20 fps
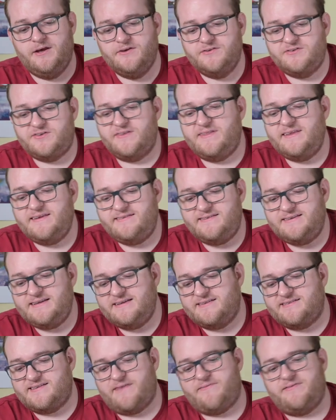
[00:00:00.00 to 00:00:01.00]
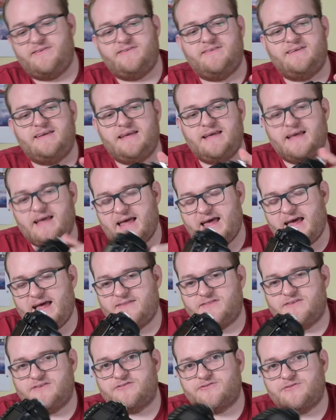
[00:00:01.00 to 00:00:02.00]
So this D70
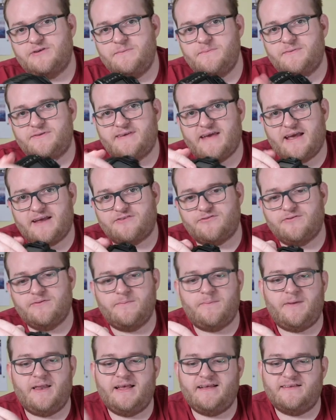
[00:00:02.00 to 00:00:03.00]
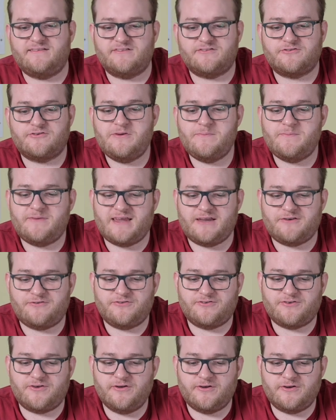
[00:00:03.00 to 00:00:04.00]
had the screen protector in place. The screen protector
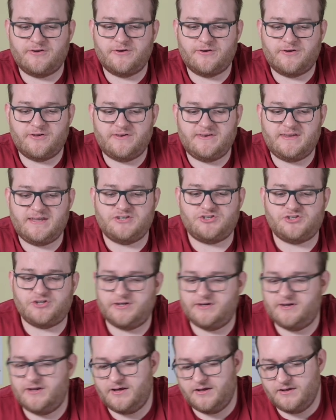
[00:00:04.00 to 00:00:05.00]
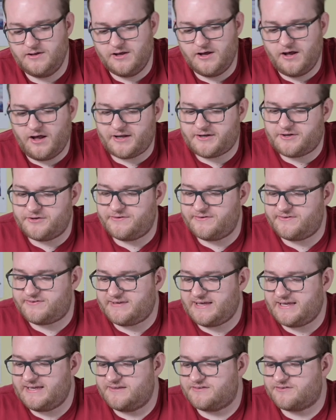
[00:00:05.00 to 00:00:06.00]
is in good condition. I couldn't
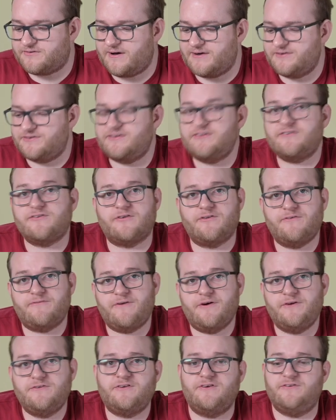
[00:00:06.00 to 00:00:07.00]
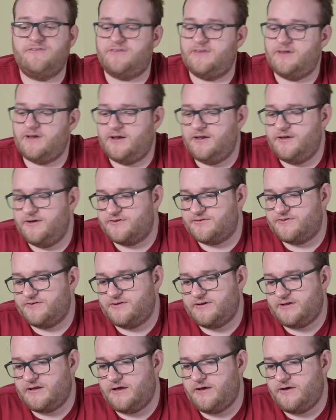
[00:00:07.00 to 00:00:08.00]
see any scratches on the photos that I looked
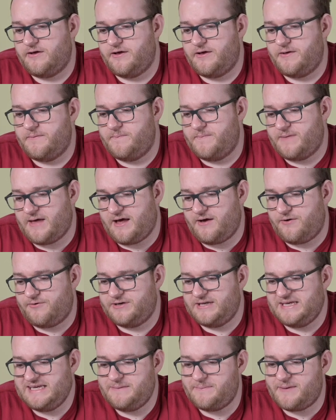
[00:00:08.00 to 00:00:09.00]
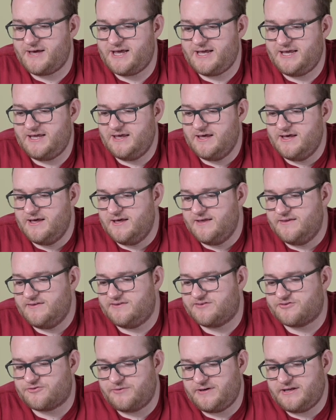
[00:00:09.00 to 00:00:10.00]
on, at on eBay.
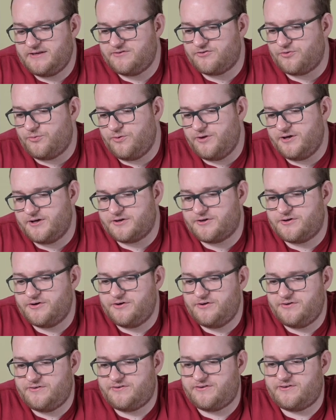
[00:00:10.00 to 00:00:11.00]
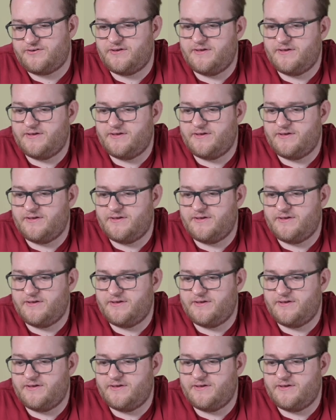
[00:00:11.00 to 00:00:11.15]
The screens all look good.